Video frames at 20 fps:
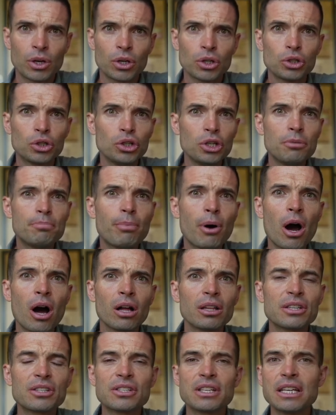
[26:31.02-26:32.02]
good
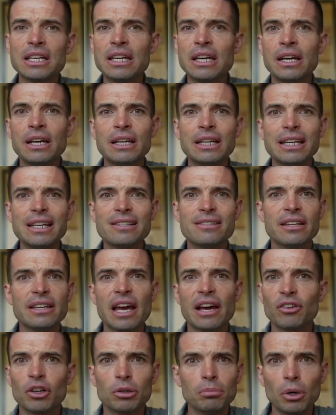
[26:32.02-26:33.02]
policy is
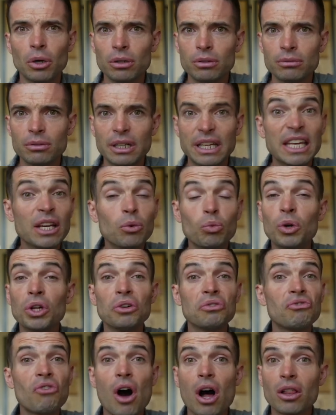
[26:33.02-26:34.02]
inevitable. It will
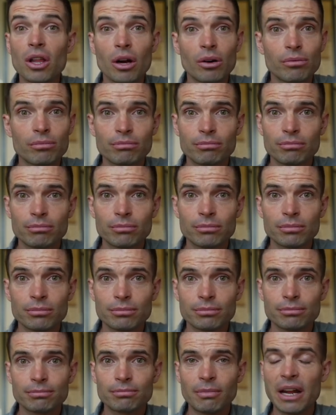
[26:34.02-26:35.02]
follow,
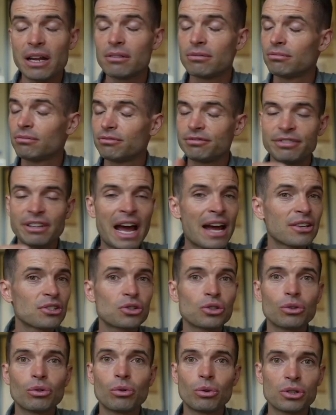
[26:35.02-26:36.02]
right?
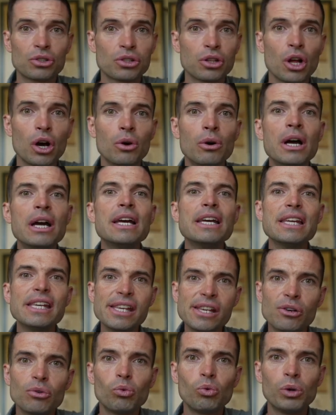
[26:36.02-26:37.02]
Fast or slow,
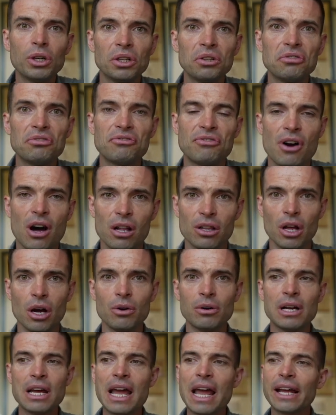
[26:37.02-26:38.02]
it will follow.
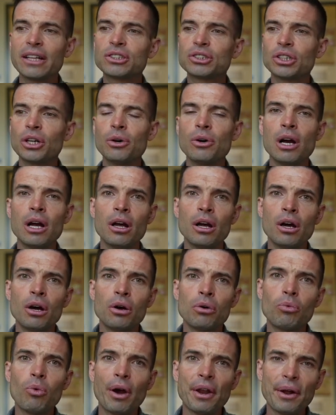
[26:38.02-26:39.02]
And so
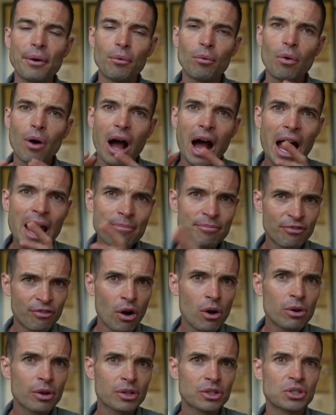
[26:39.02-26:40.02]
what I'm
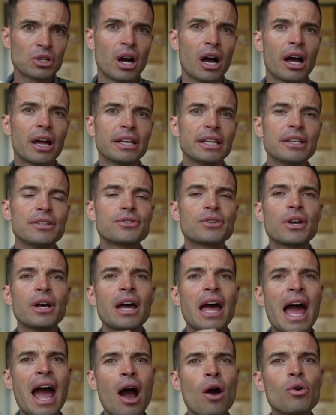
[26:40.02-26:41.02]
focused on is,
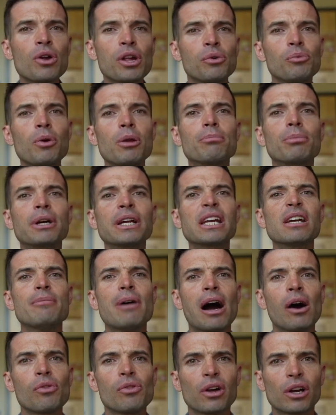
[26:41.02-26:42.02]
how can we bring
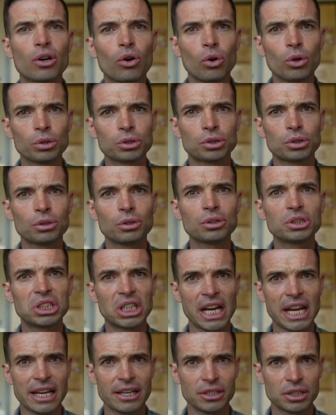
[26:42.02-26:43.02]
about the cultural
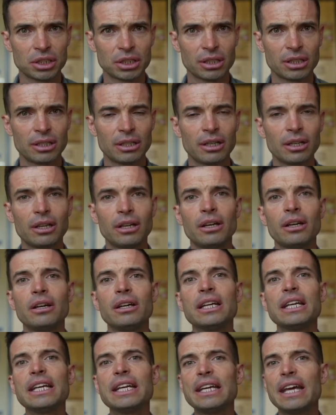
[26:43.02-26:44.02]
change
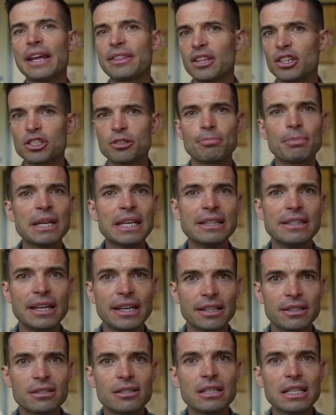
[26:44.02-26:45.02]
at the speed that
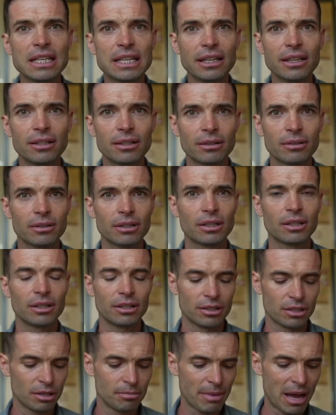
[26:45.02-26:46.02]
it's needed
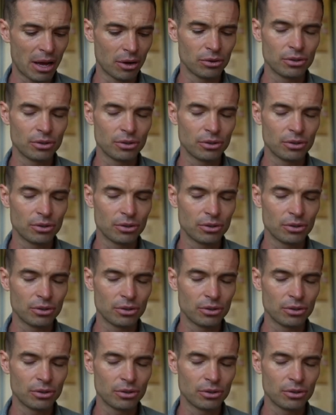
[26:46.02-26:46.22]
to mount